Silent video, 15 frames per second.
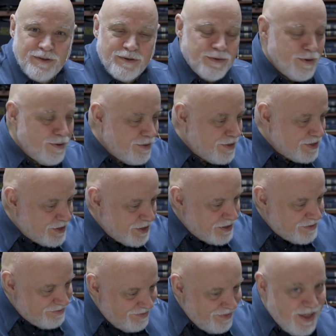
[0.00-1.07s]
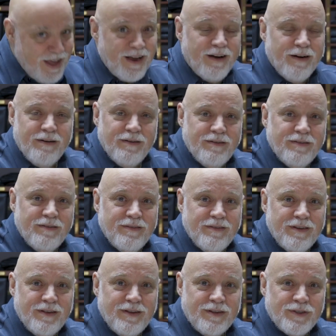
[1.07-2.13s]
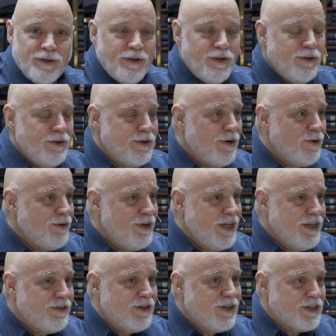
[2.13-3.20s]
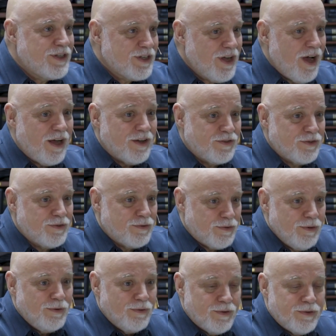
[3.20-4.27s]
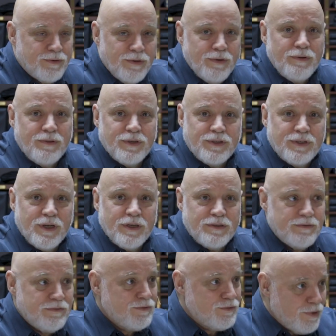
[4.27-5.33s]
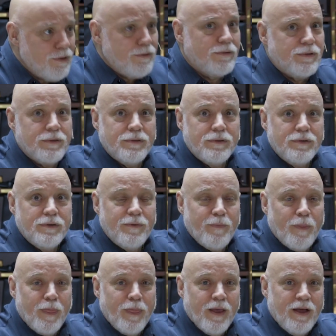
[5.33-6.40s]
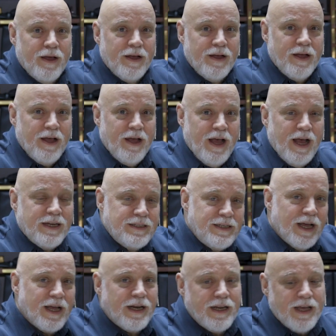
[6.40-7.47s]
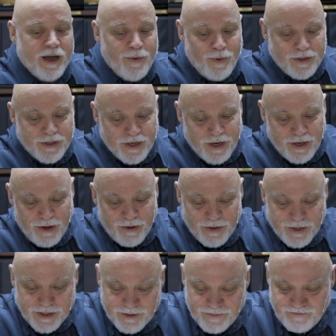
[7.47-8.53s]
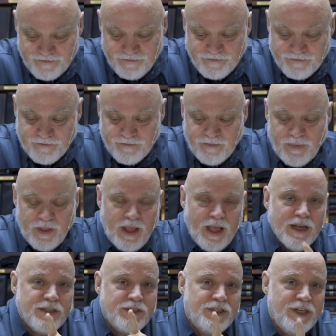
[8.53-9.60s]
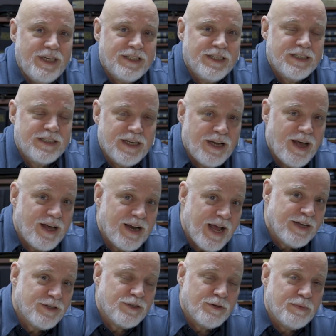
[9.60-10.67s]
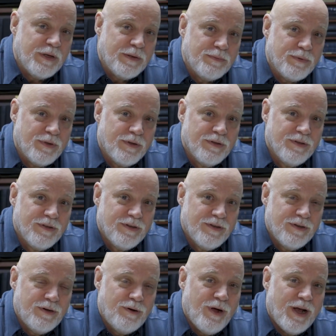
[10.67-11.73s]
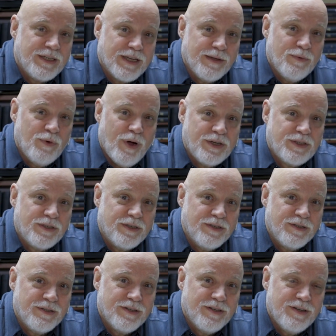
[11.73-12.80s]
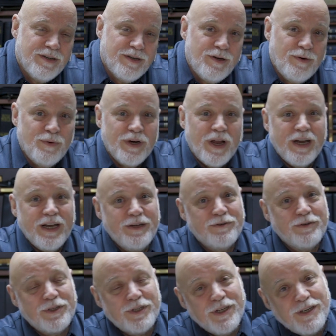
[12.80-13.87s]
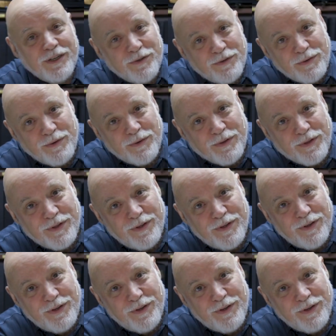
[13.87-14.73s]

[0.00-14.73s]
Truth is just there. So you don't need to discuss truth. Truth is just truth. And secondly, I want you to notice, Jesus did not answer people who asked him questions who were not interested in truth.